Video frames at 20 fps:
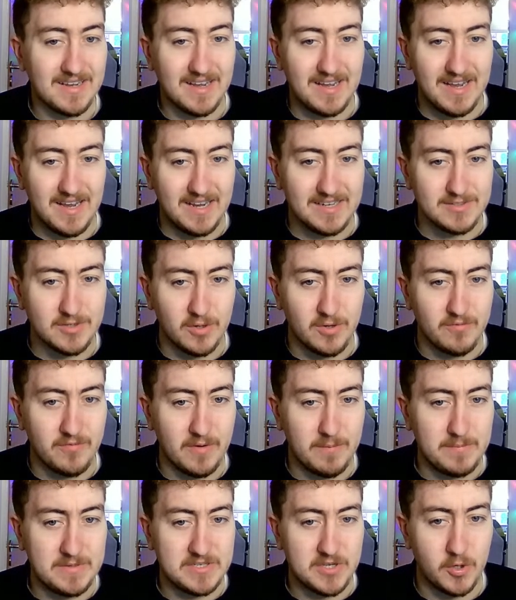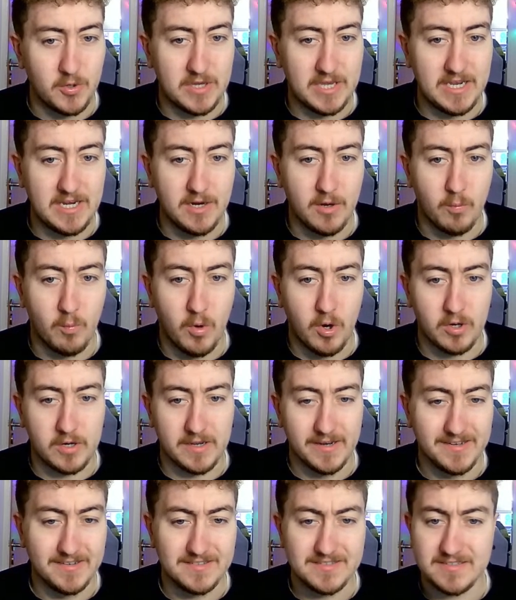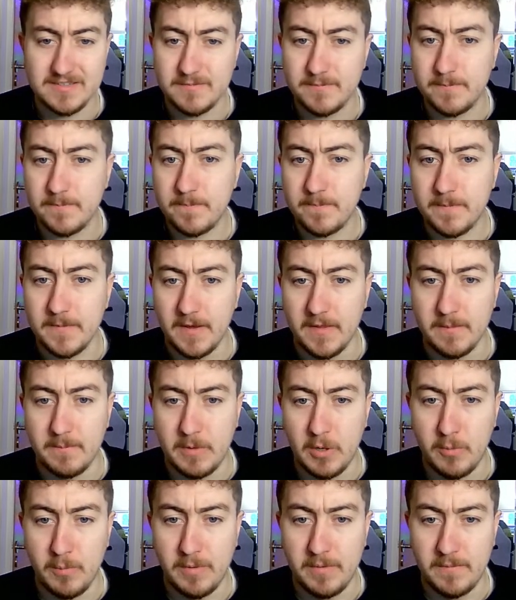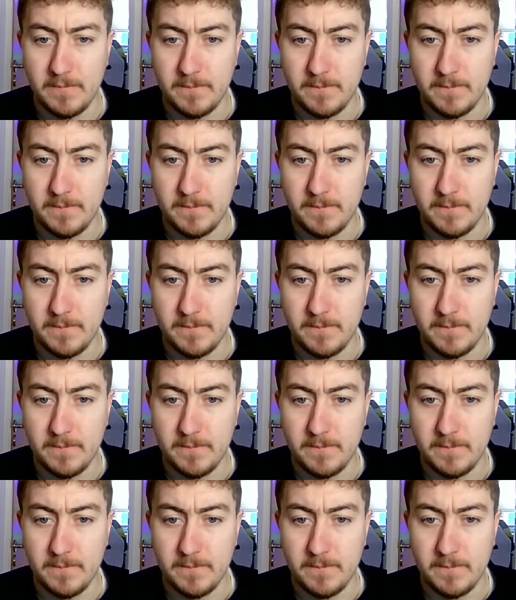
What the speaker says: I don't know if I'd be so keen on Watkins at the moment.